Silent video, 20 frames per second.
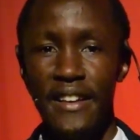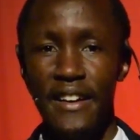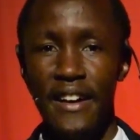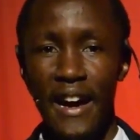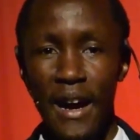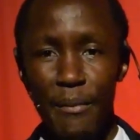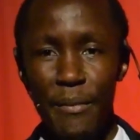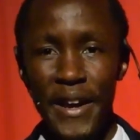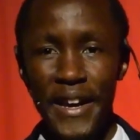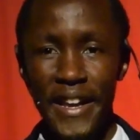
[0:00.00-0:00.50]

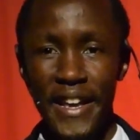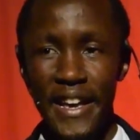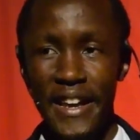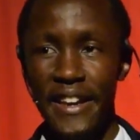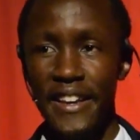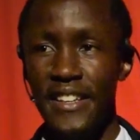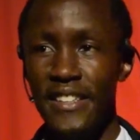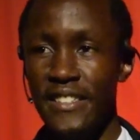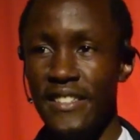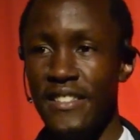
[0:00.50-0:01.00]
urban
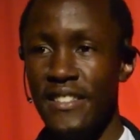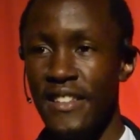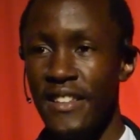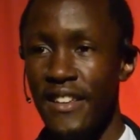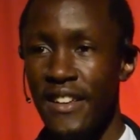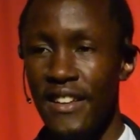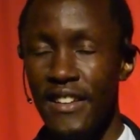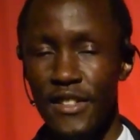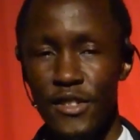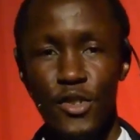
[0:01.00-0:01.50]
areas
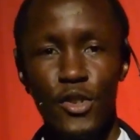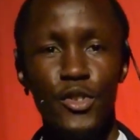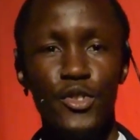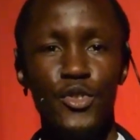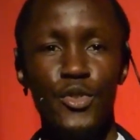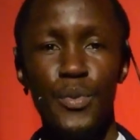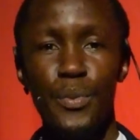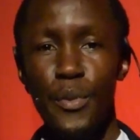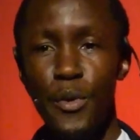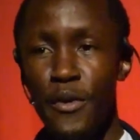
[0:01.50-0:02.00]
sought
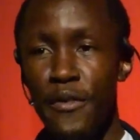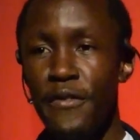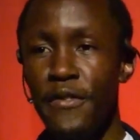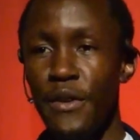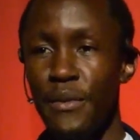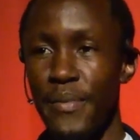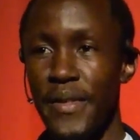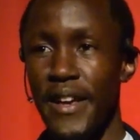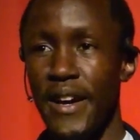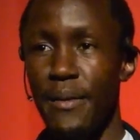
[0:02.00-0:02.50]
to move
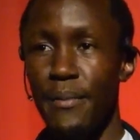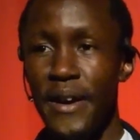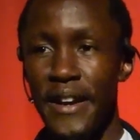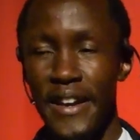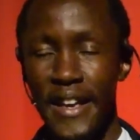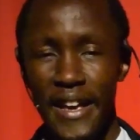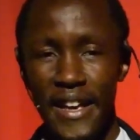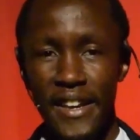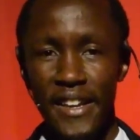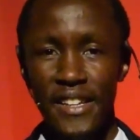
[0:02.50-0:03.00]
from the urban
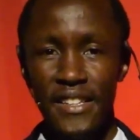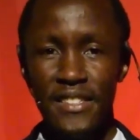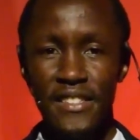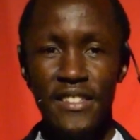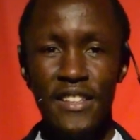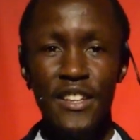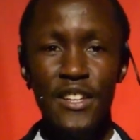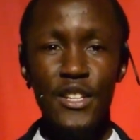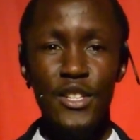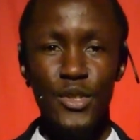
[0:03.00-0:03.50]
areas
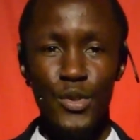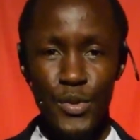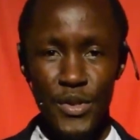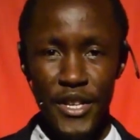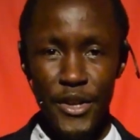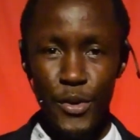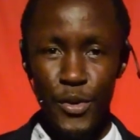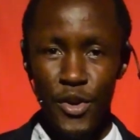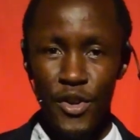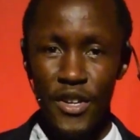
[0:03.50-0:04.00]
to the
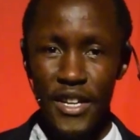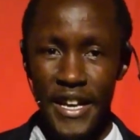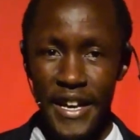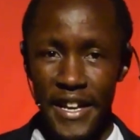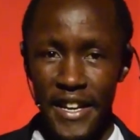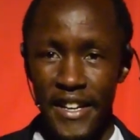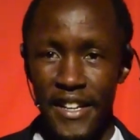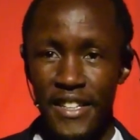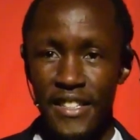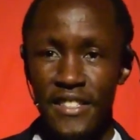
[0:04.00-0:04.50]
rural
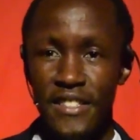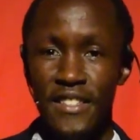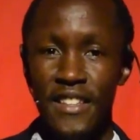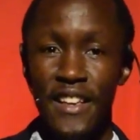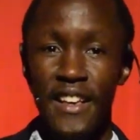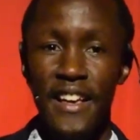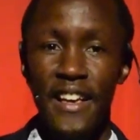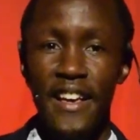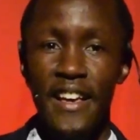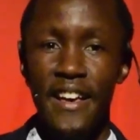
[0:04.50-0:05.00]
areas,
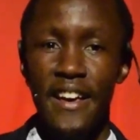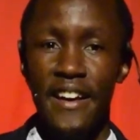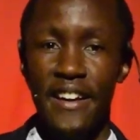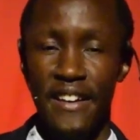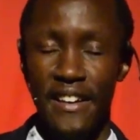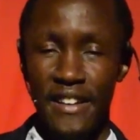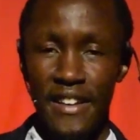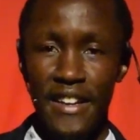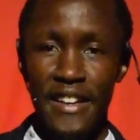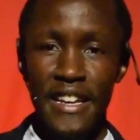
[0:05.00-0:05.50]

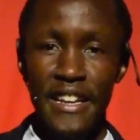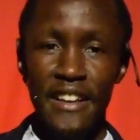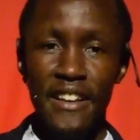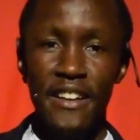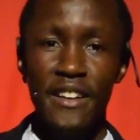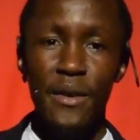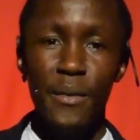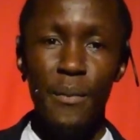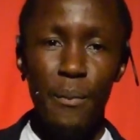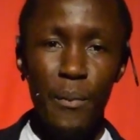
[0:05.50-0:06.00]

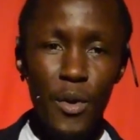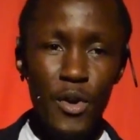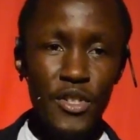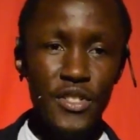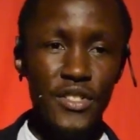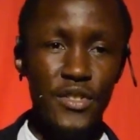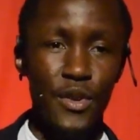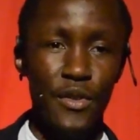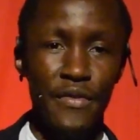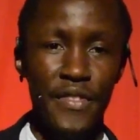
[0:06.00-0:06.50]
rendering
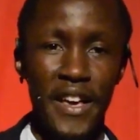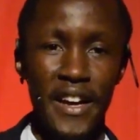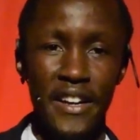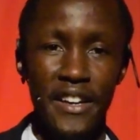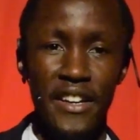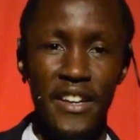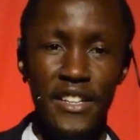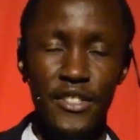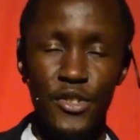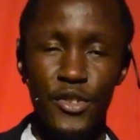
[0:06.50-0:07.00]
most of the
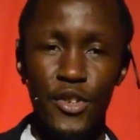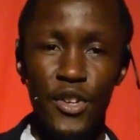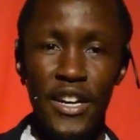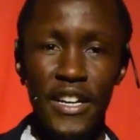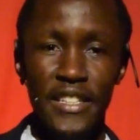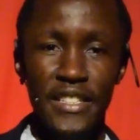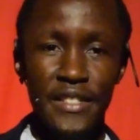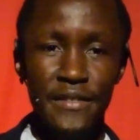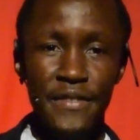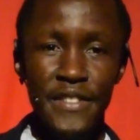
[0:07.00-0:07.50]
agricultural
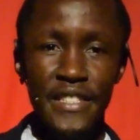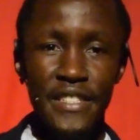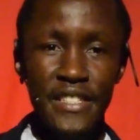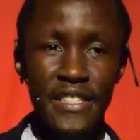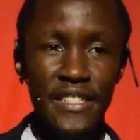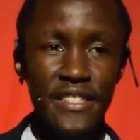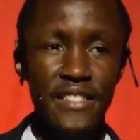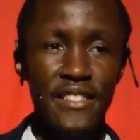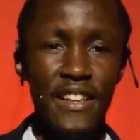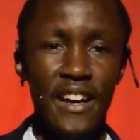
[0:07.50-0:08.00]

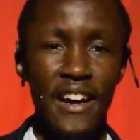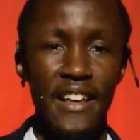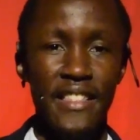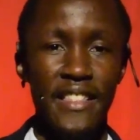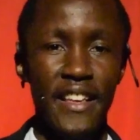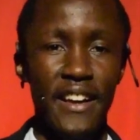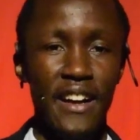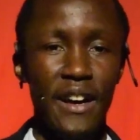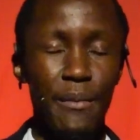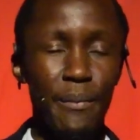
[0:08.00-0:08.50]
activities and
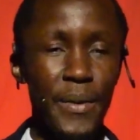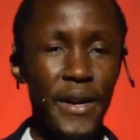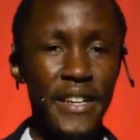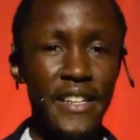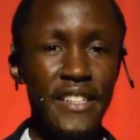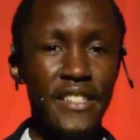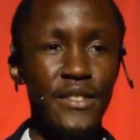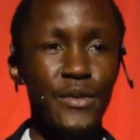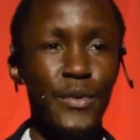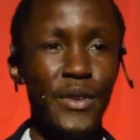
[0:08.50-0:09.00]
the
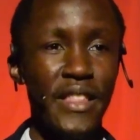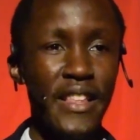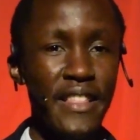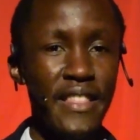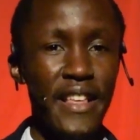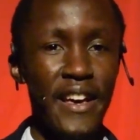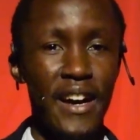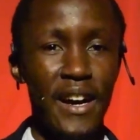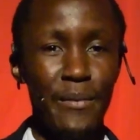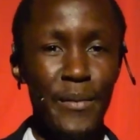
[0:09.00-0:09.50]
companies within
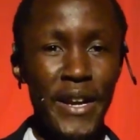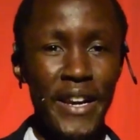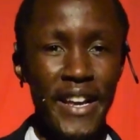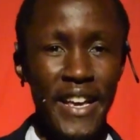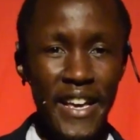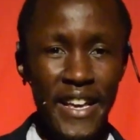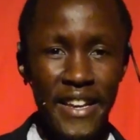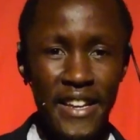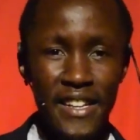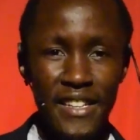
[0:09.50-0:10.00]
the urban
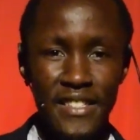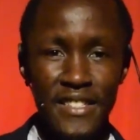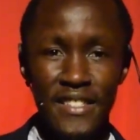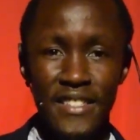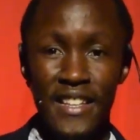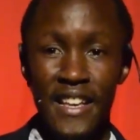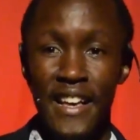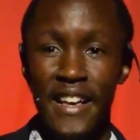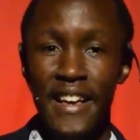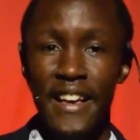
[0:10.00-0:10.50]
areas
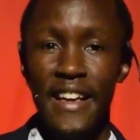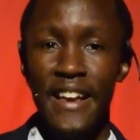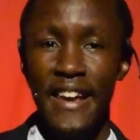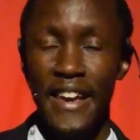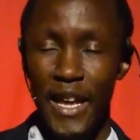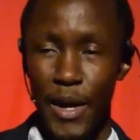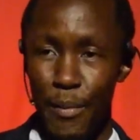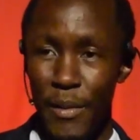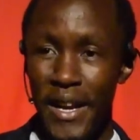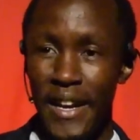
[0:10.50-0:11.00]

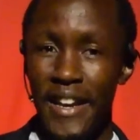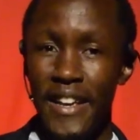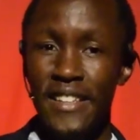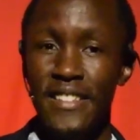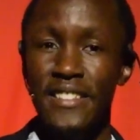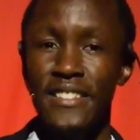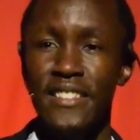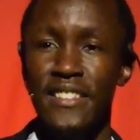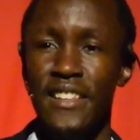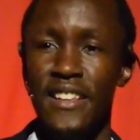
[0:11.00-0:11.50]

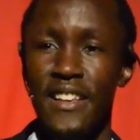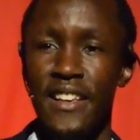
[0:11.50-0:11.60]
laborless,